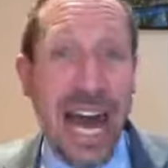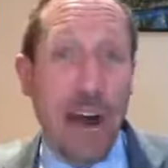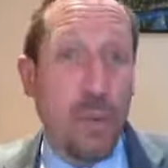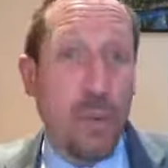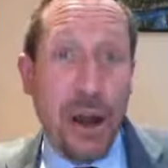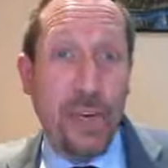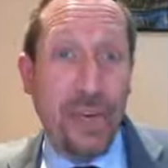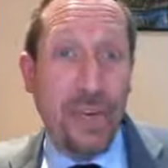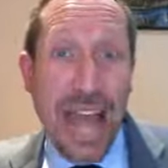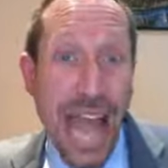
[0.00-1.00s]
uh, one
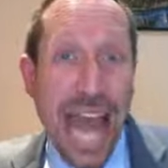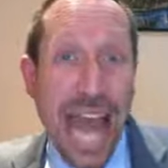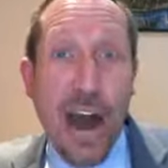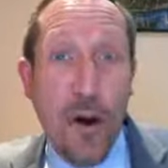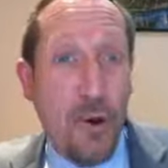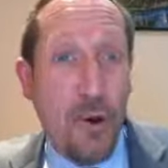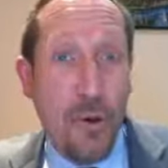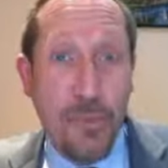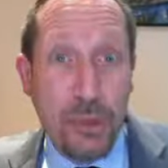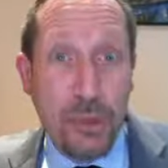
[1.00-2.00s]
of
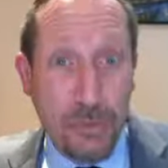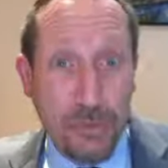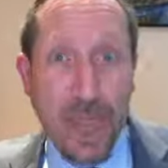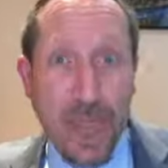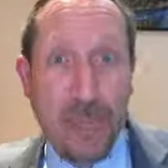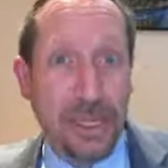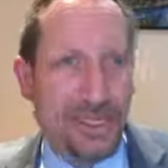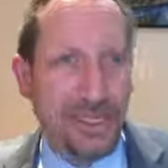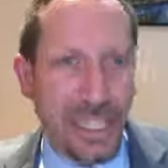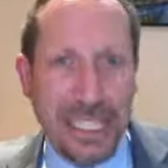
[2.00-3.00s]
our most
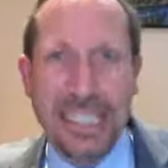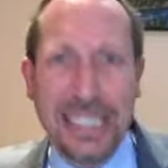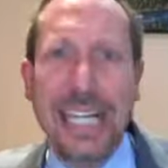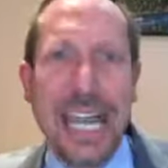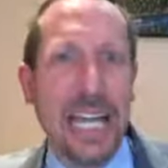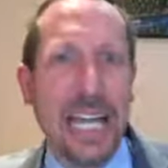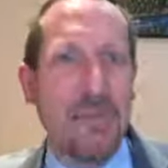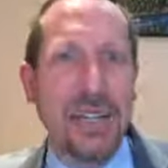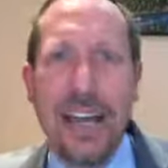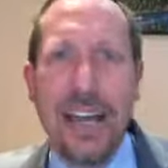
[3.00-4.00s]
famous,
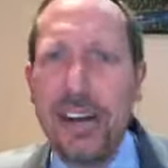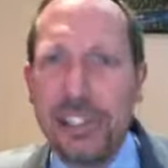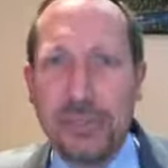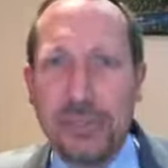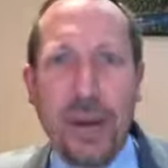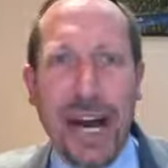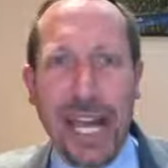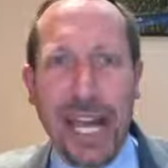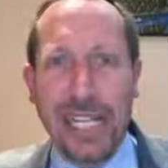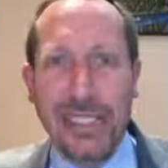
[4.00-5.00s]
acclaimed
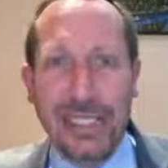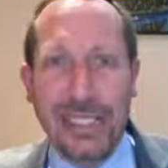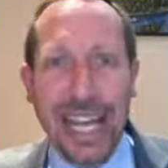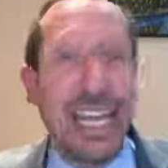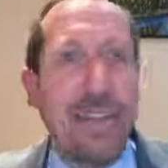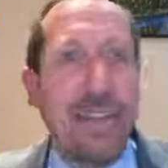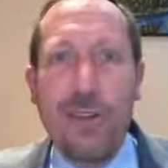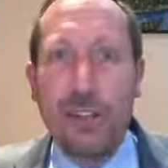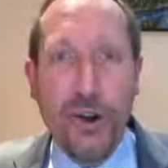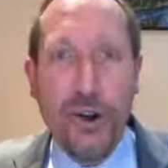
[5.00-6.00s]
spies, a
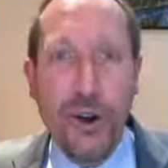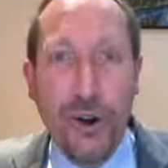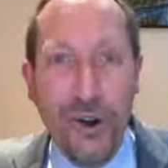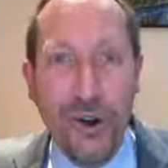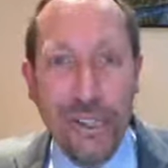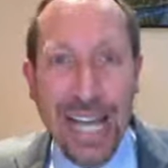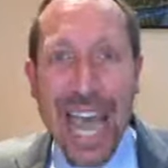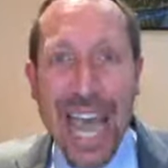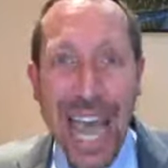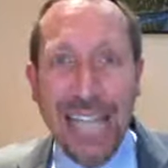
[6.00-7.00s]
hero to all,
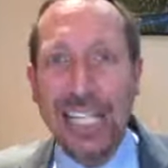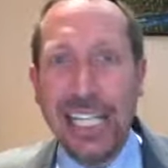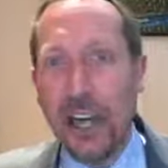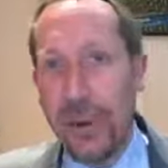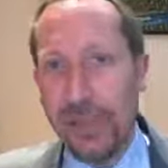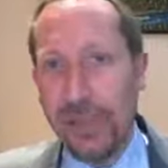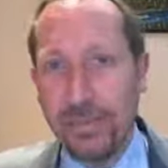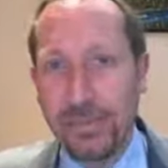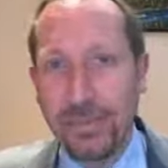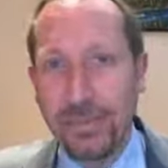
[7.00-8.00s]
Eli Cohen,
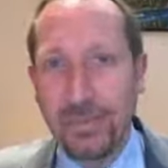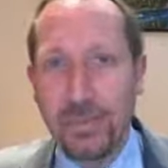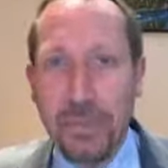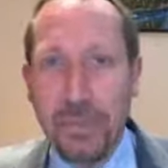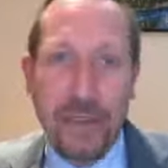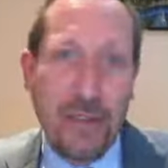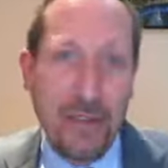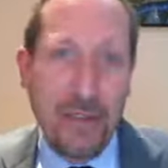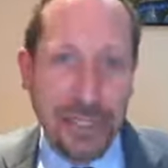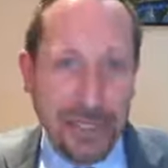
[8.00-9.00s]
made
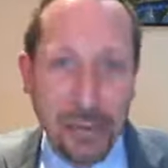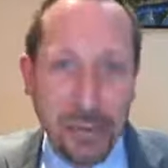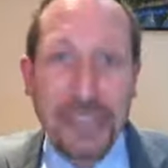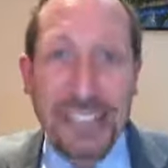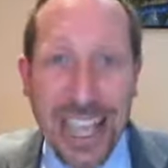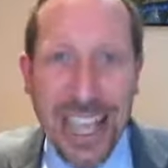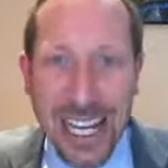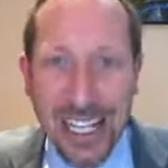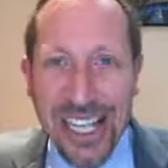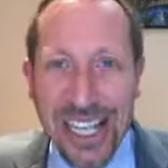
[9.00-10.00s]
famous once
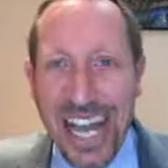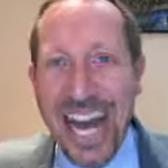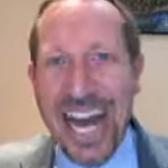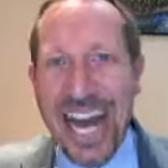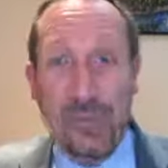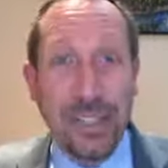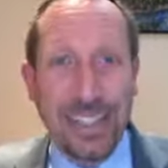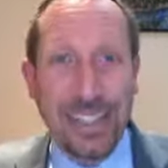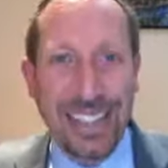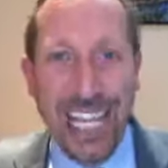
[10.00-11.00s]
again uh,
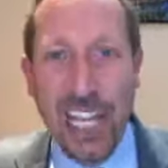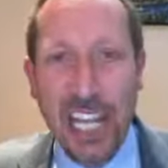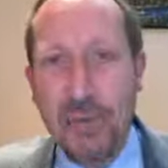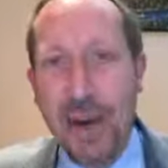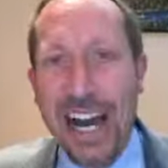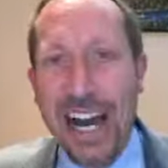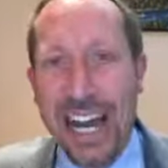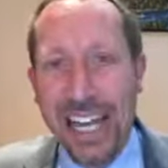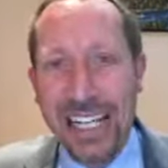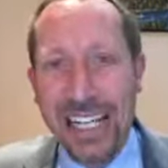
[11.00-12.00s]
recently
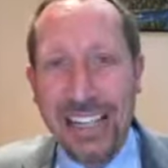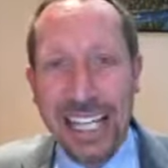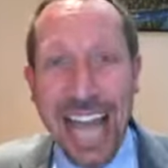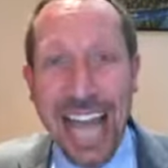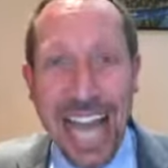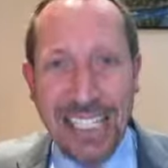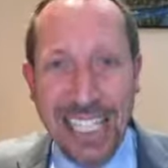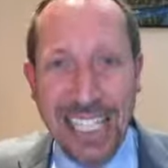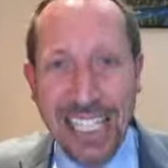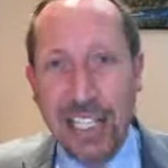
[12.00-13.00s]
by the
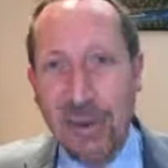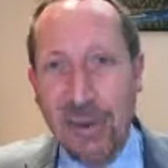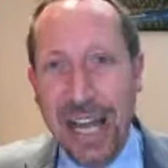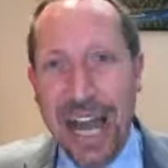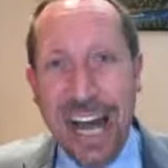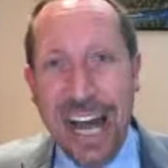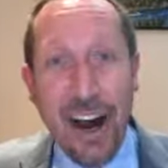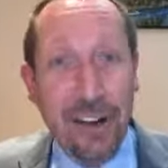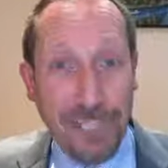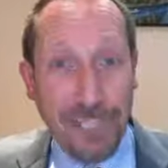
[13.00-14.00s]
acting
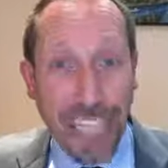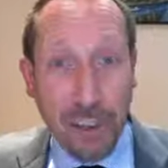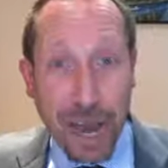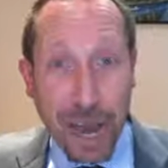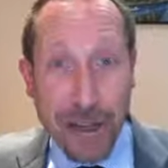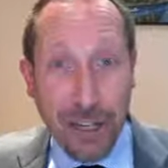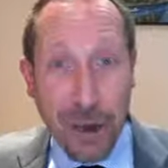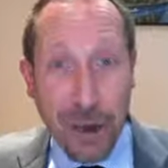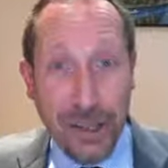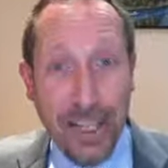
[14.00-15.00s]
uh, of Sacha
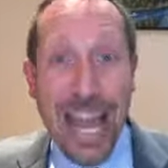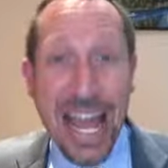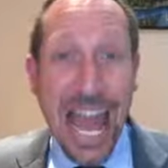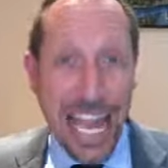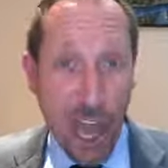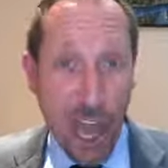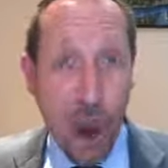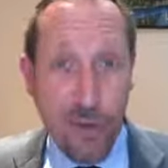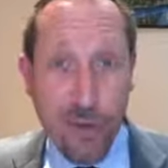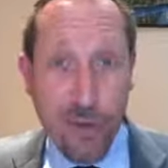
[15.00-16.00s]
Baron Cohen, a
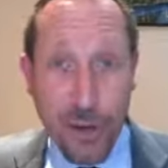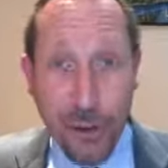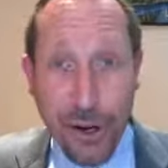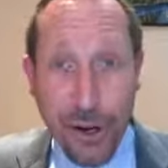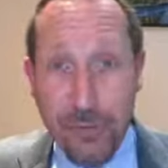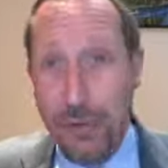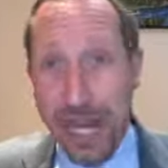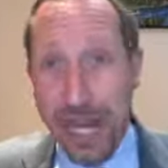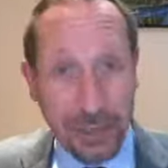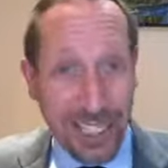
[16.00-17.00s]
homegrown boy
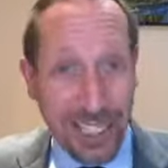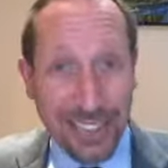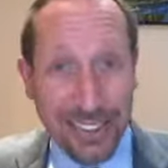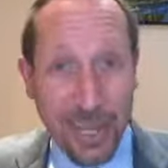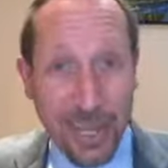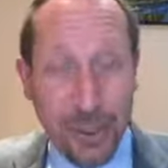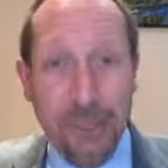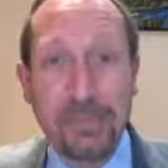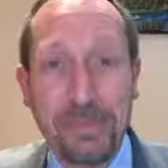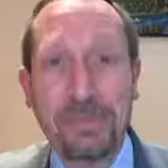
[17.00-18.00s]
from Hampstead Garden
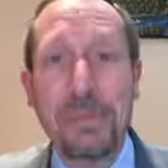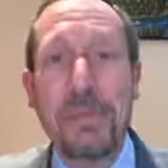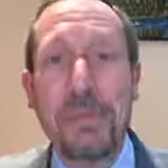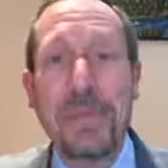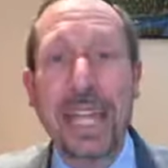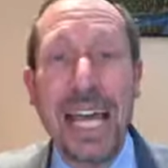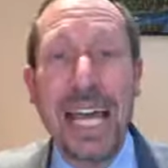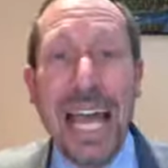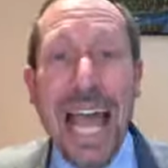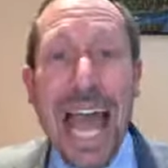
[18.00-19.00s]
suburb.
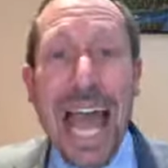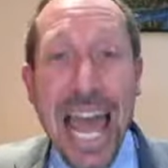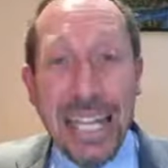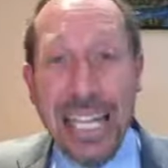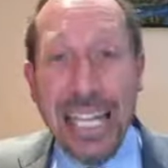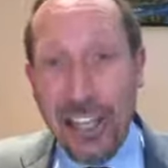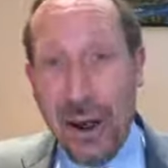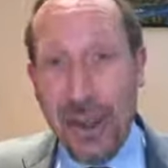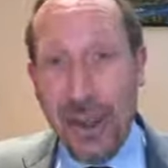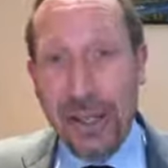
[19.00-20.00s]
Eli
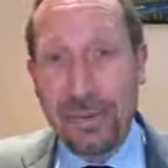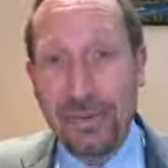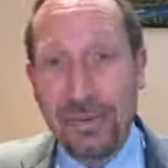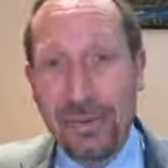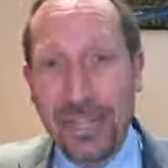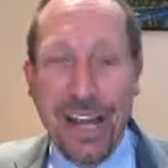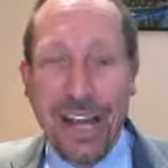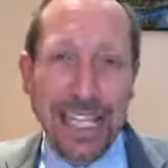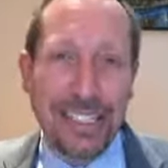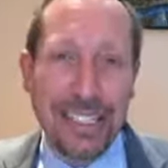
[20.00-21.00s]
Cohen. Yeah,
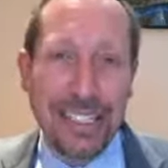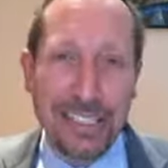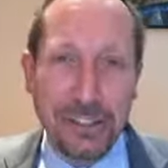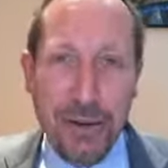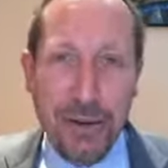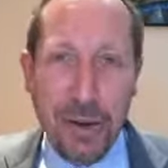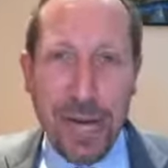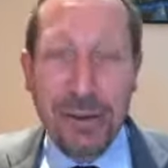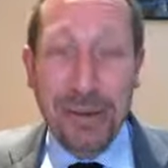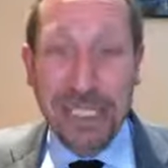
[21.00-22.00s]
I like to tell the story.
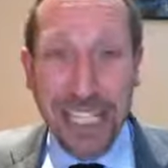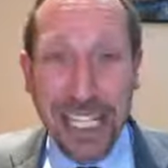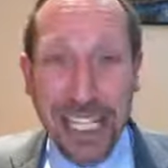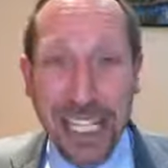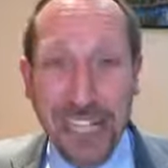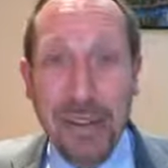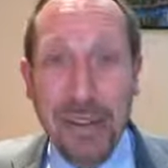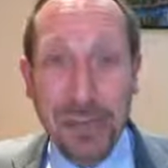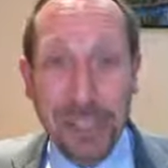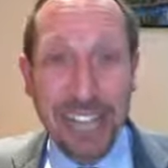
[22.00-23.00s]
When I was a teenager,
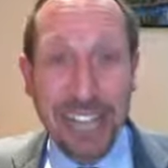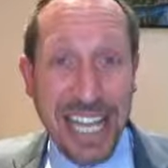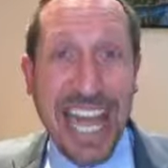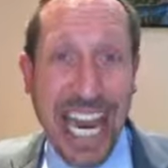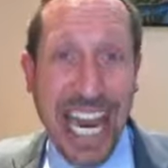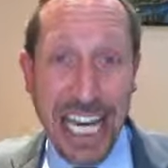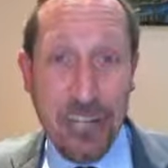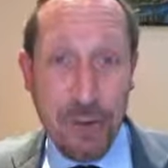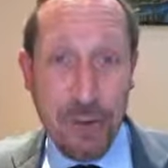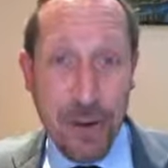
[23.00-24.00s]
I was once in
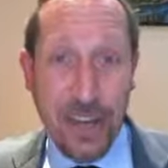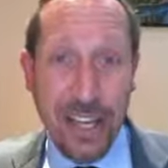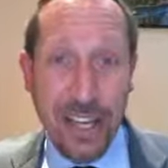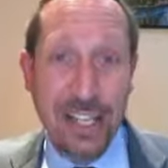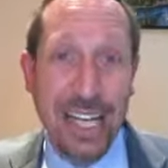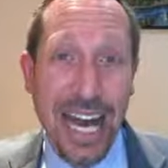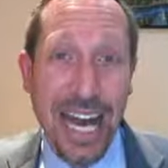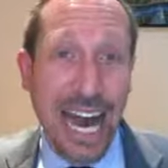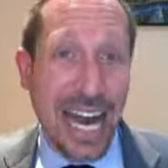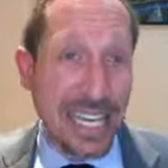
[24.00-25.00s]
a trivia
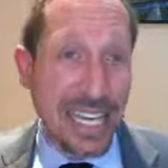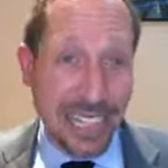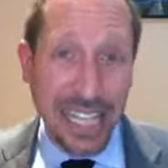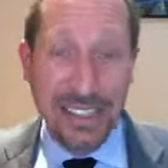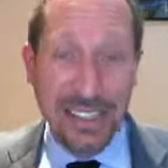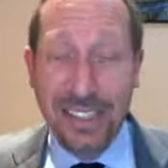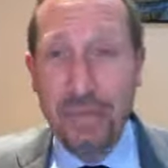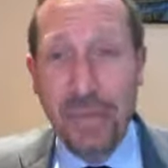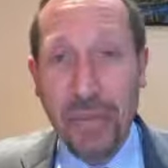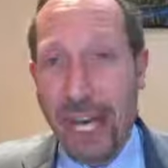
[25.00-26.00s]
uh, test,
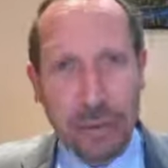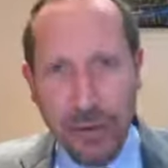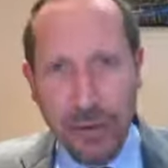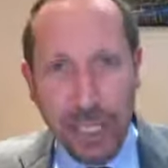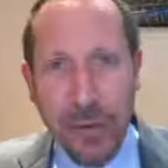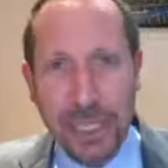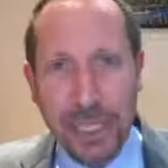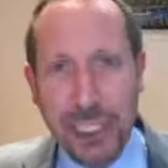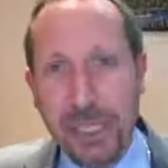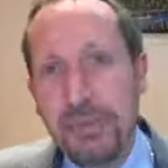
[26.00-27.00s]
uh, trivia
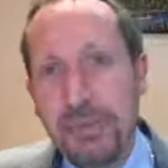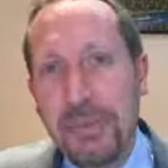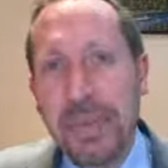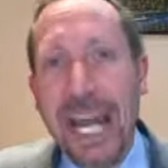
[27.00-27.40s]
competition,